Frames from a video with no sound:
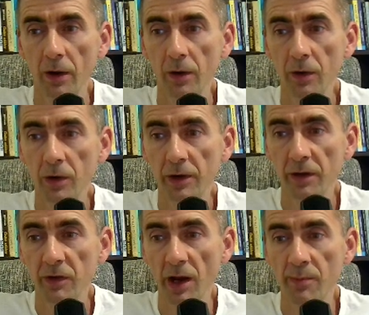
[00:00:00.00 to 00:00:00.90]
Okay,
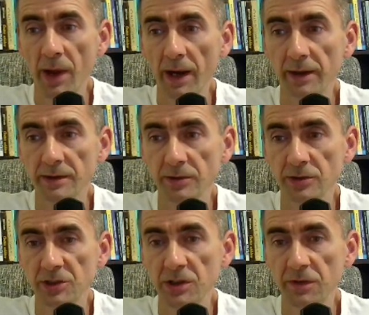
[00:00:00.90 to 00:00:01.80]
we are back. So
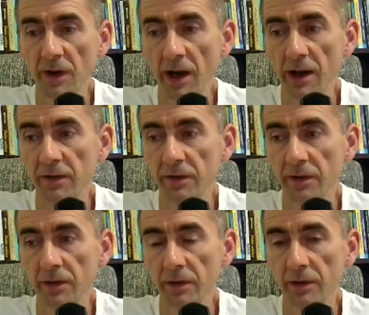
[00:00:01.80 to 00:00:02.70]
g5,
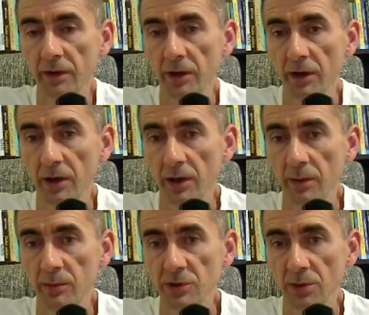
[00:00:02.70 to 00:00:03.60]

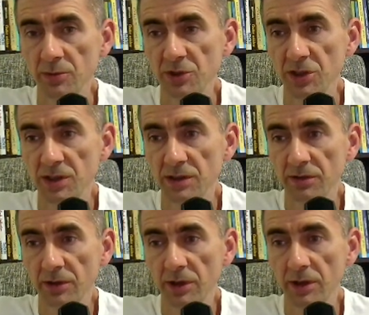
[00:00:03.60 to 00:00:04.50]
bishop
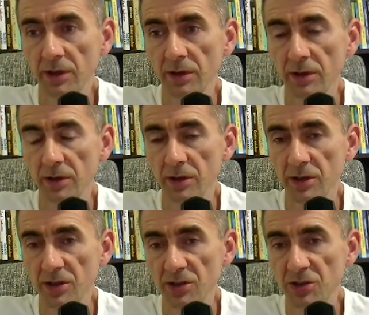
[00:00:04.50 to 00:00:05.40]
g3,
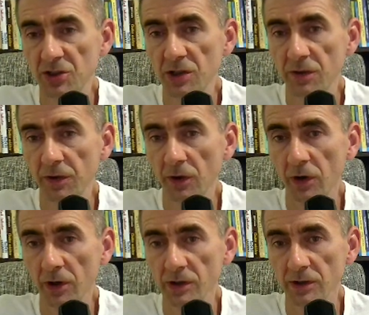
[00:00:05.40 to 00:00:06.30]
g4.
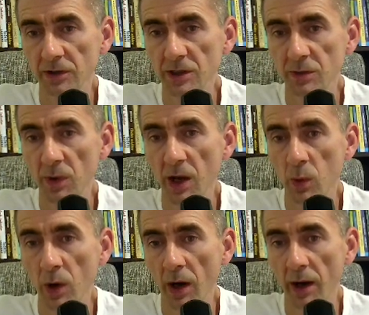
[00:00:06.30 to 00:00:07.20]
So this way we
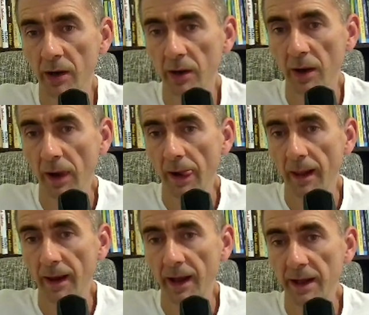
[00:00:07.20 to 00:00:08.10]
are
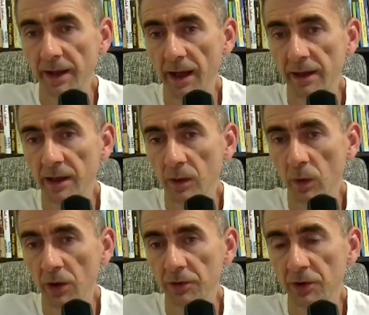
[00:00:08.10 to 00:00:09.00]
attacking one
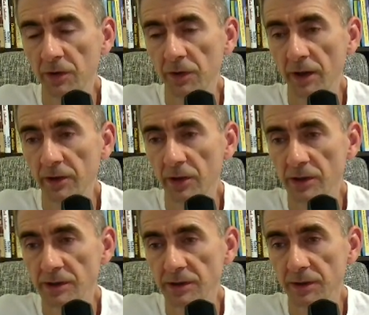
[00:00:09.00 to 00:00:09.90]
of the
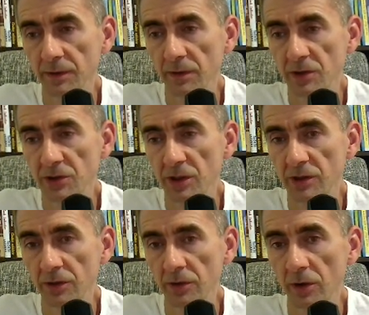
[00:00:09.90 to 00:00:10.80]
defenders which need
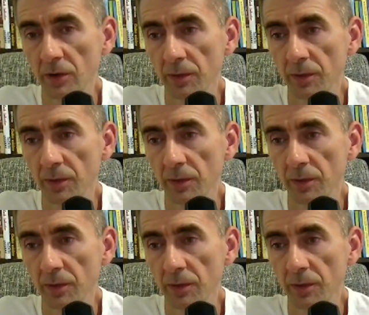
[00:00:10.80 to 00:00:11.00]
to go.